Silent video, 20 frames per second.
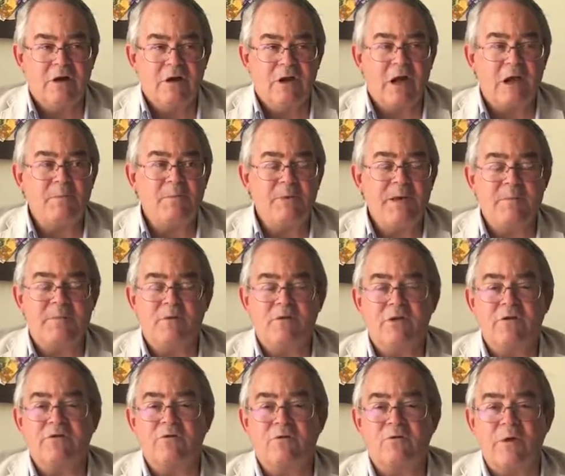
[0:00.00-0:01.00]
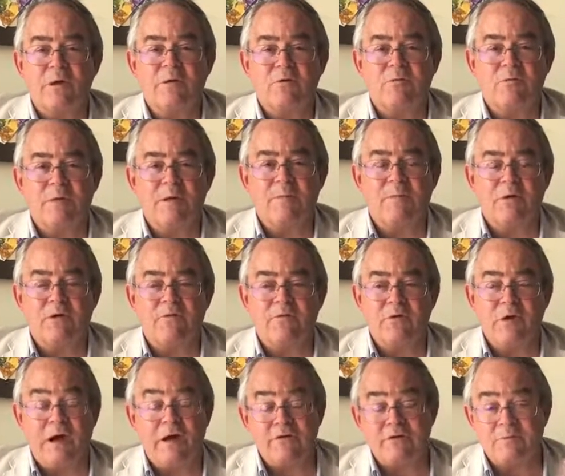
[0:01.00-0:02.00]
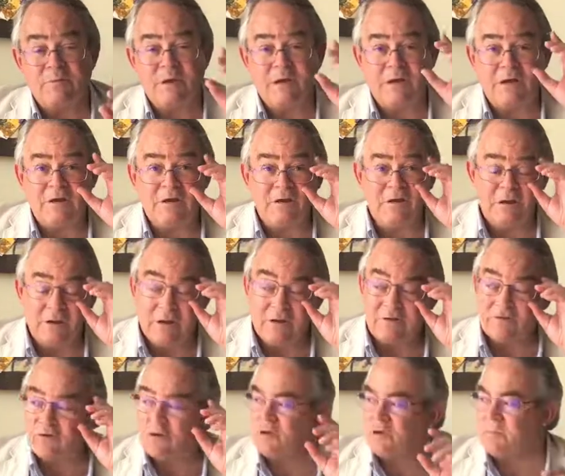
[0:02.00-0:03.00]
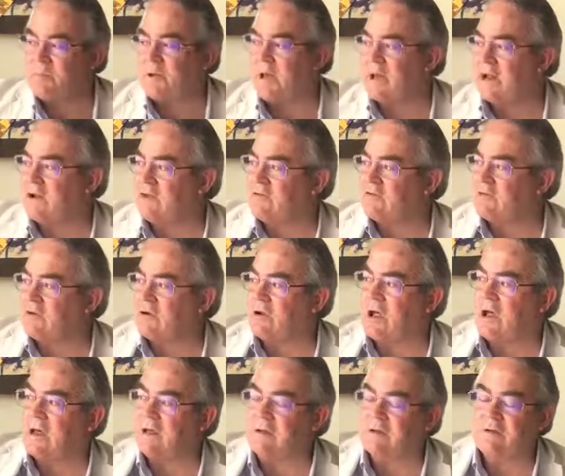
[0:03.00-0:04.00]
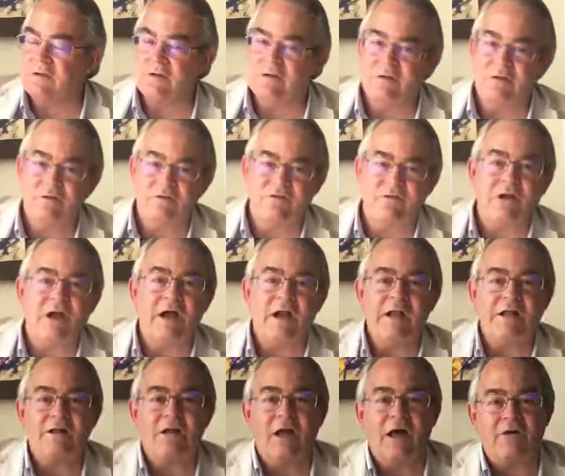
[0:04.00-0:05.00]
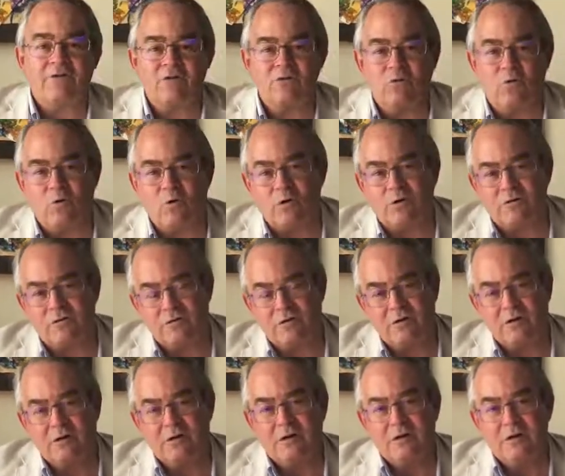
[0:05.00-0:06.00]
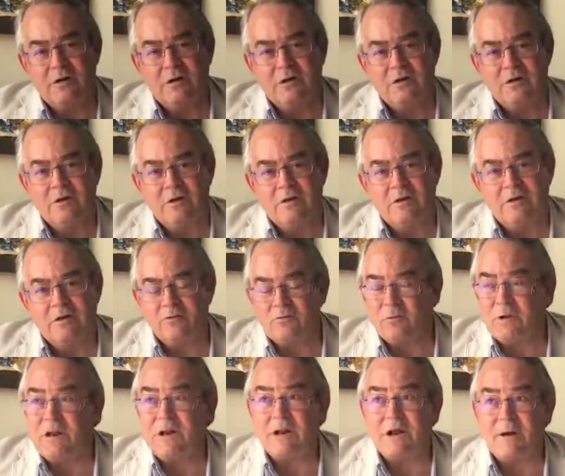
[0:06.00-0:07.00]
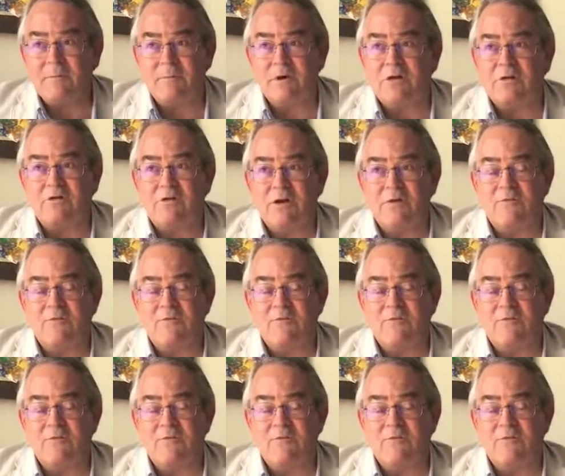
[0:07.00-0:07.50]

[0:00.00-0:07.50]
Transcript: A lot of people disagree with me, but if you ask me, solar panels are like sliding glass doors. There's really not much